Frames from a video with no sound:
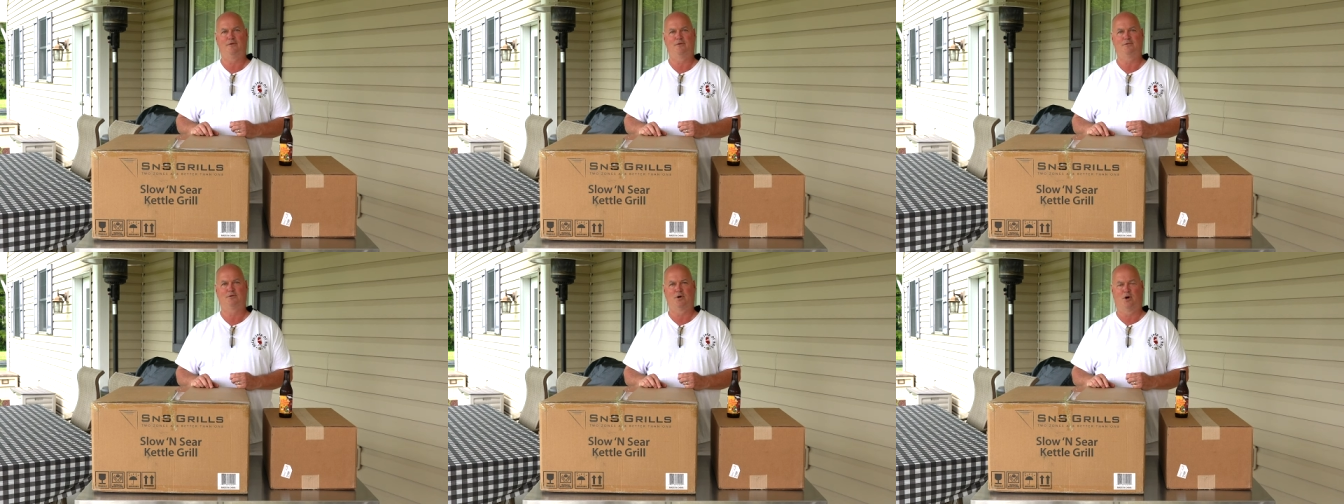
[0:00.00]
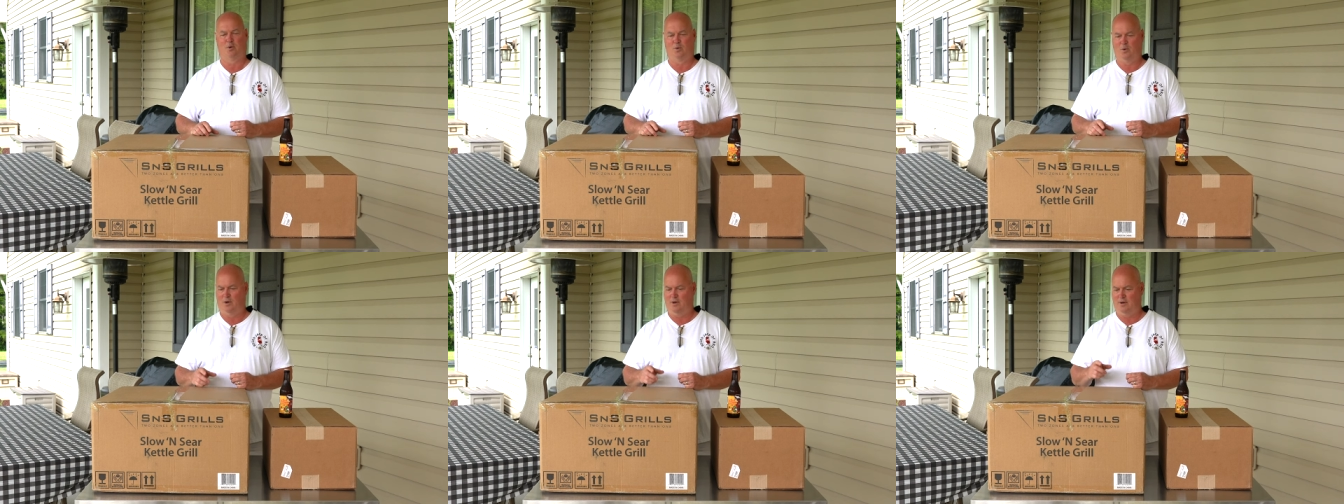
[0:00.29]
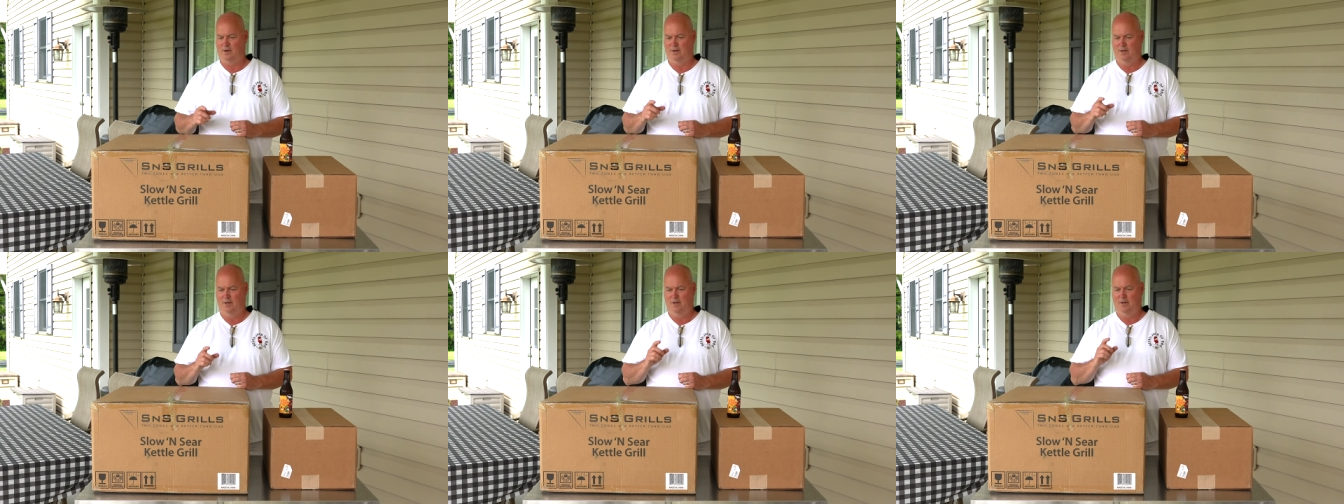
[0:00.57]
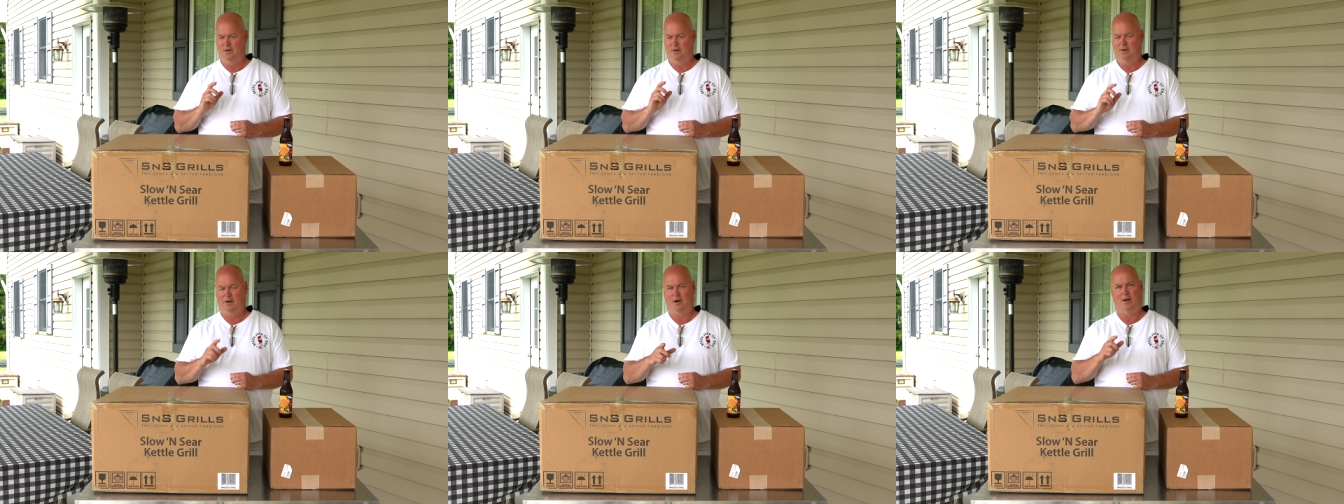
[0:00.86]
So we'll
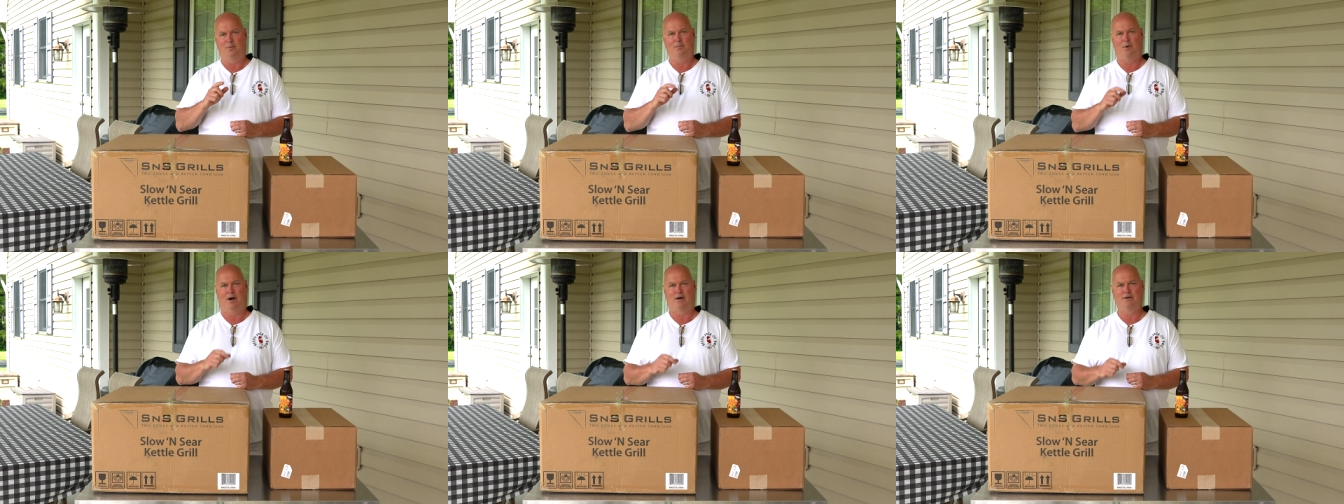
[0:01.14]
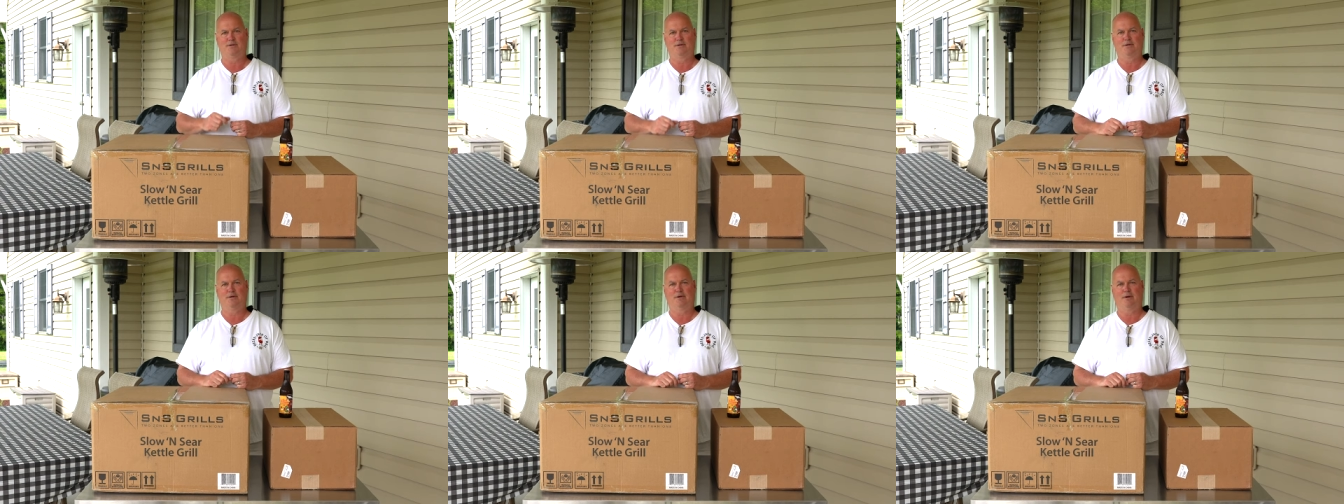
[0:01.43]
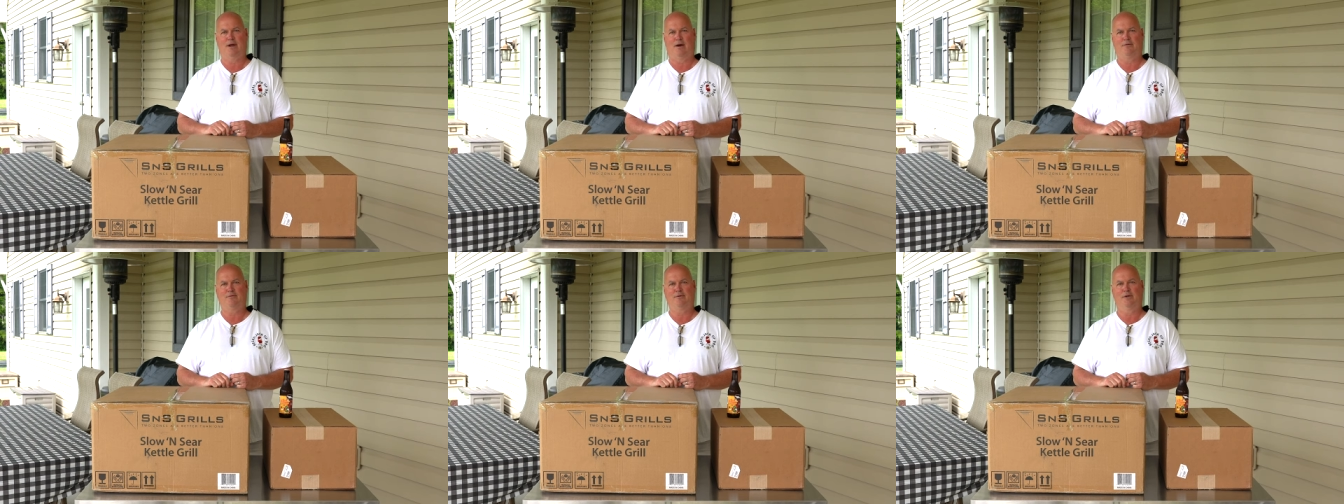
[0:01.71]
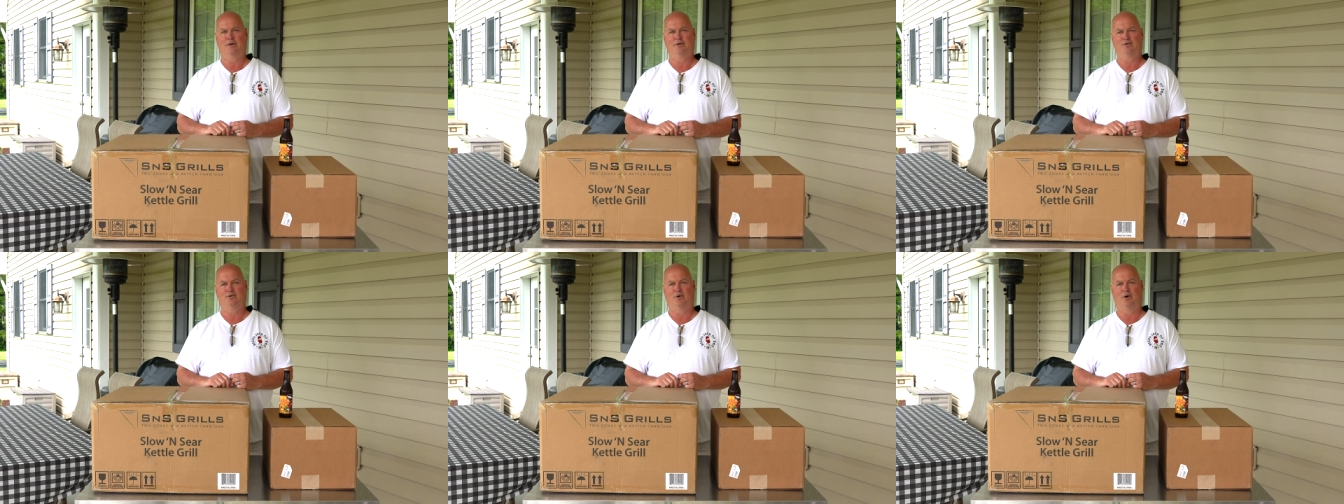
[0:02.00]
unbox it after
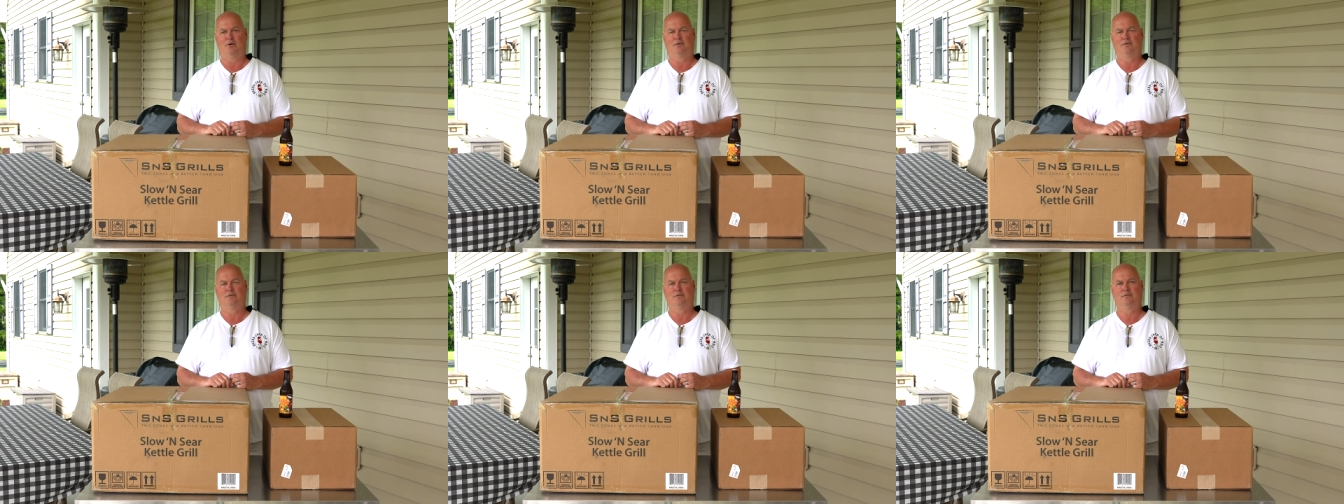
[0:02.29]
the intro.